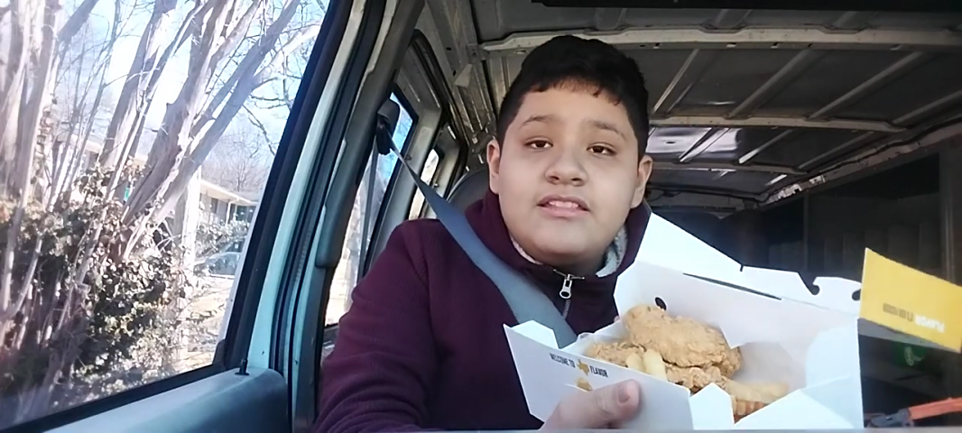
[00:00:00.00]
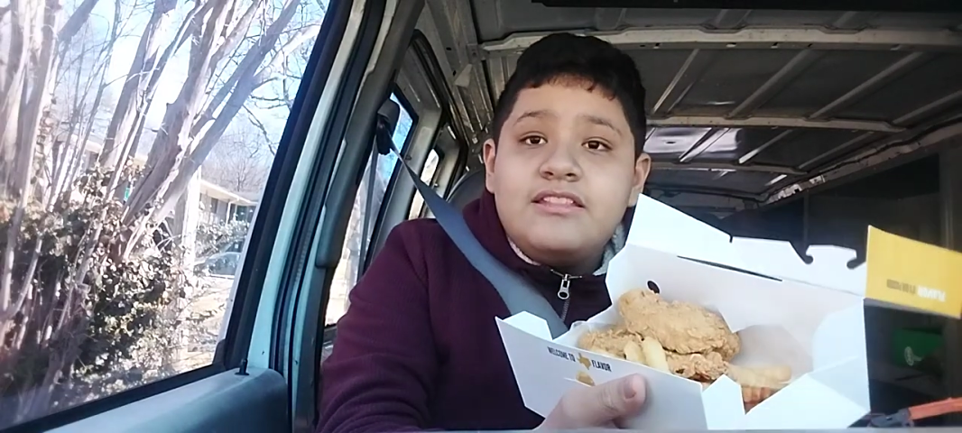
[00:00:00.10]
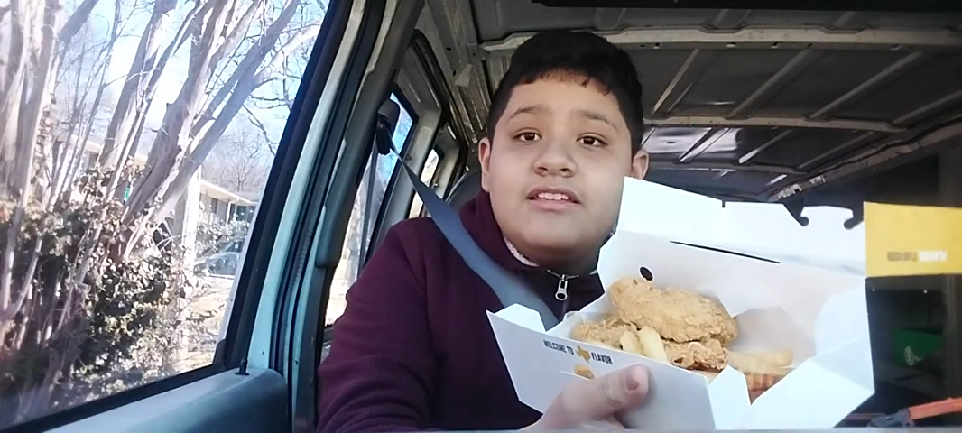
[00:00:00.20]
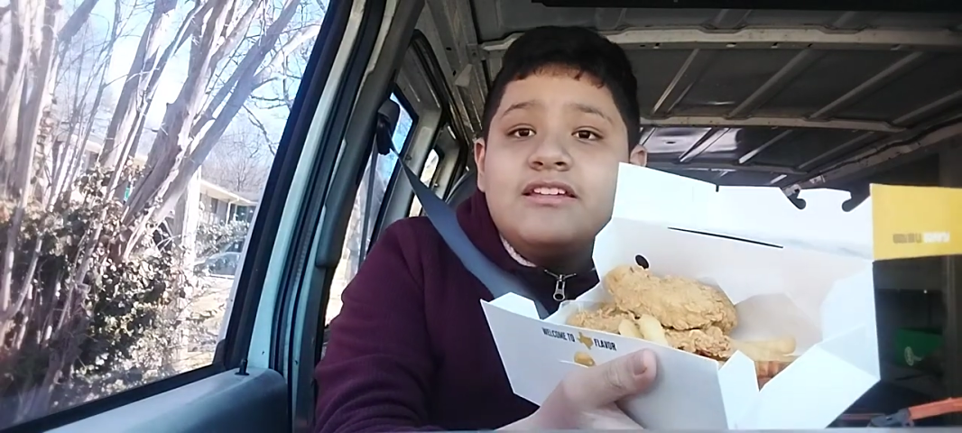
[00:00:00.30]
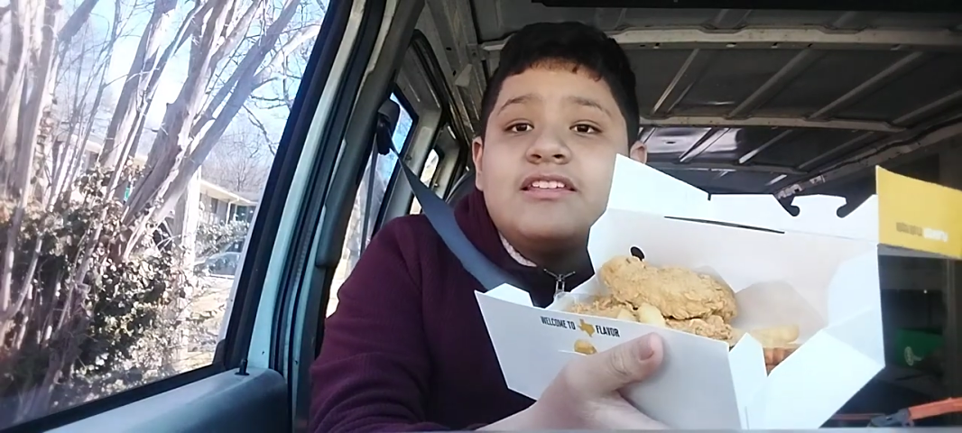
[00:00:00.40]

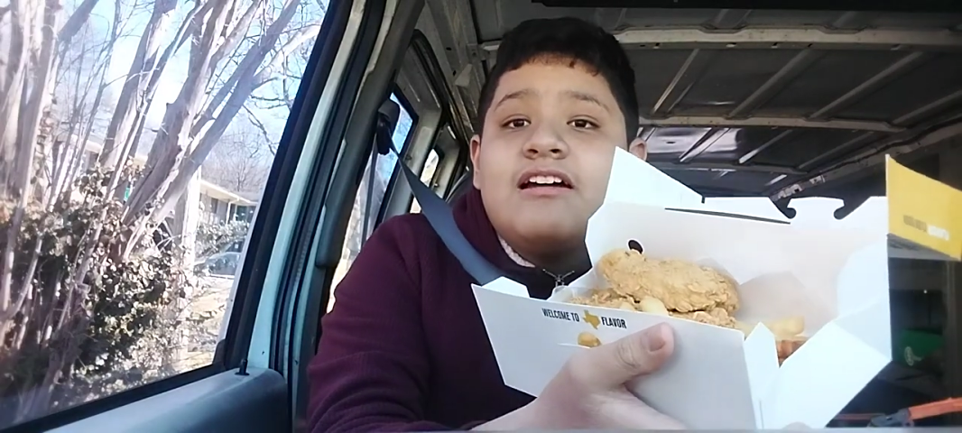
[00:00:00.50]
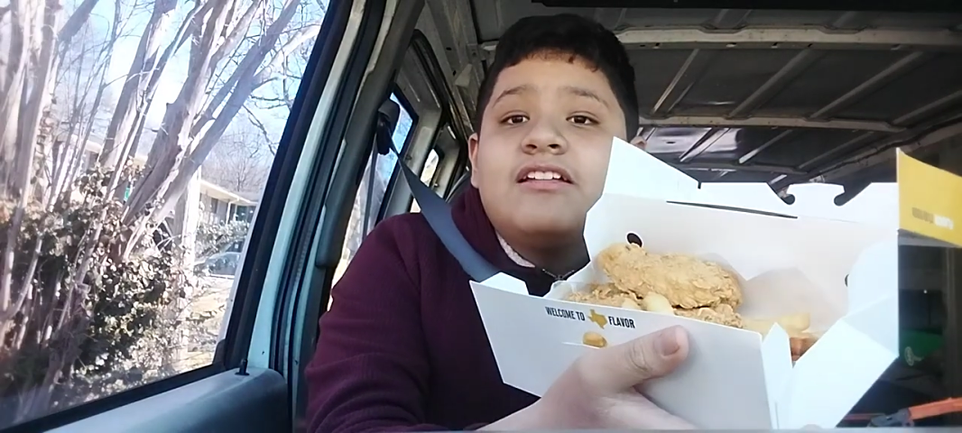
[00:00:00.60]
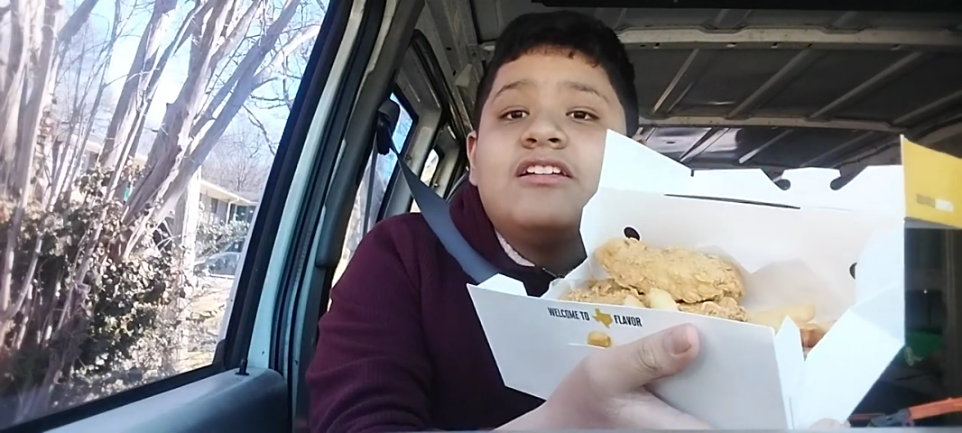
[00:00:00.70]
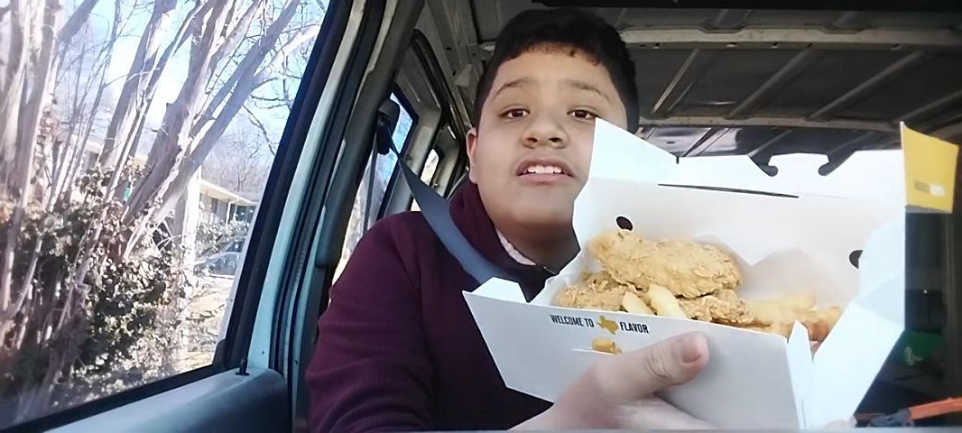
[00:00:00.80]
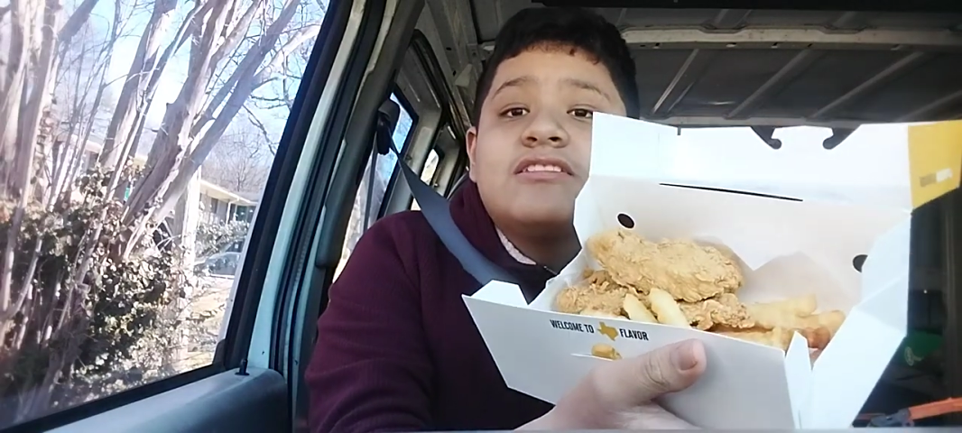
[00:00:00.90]
This is how
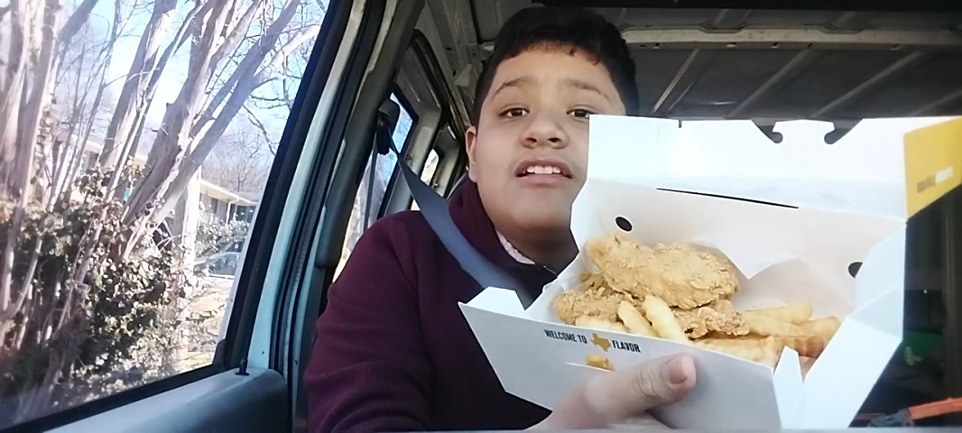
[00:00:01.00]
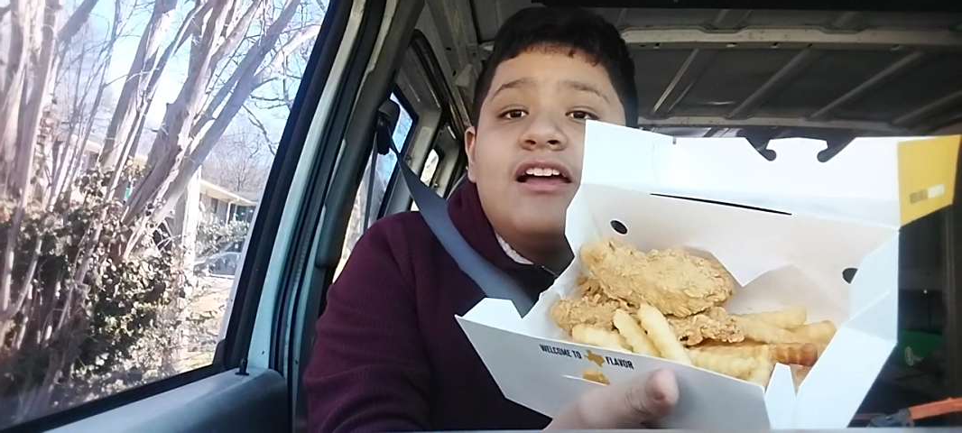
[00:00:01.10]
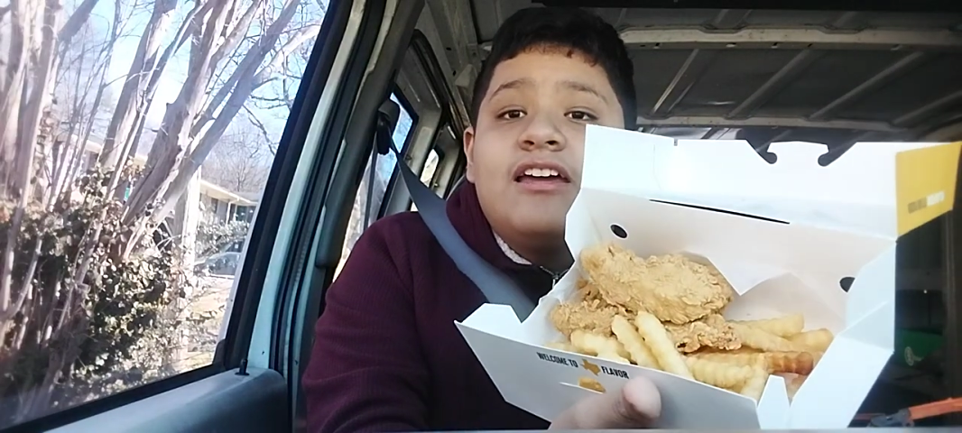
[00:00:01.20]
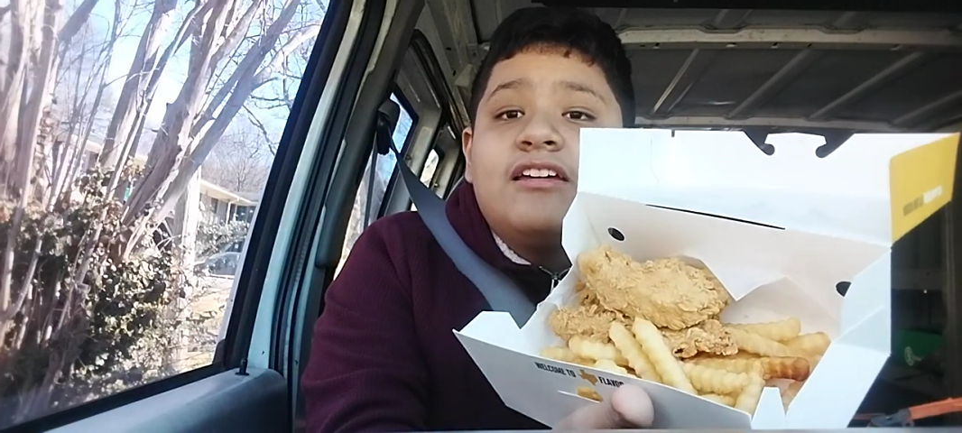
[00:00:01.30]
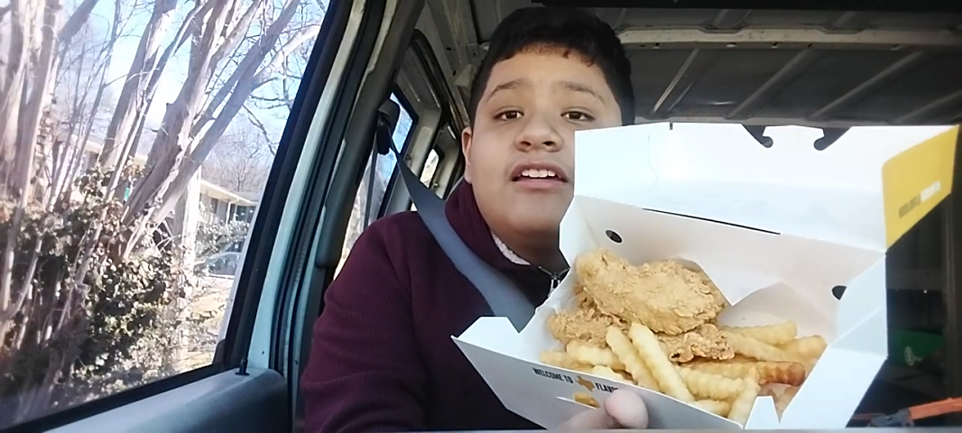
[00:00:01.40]
it looks like.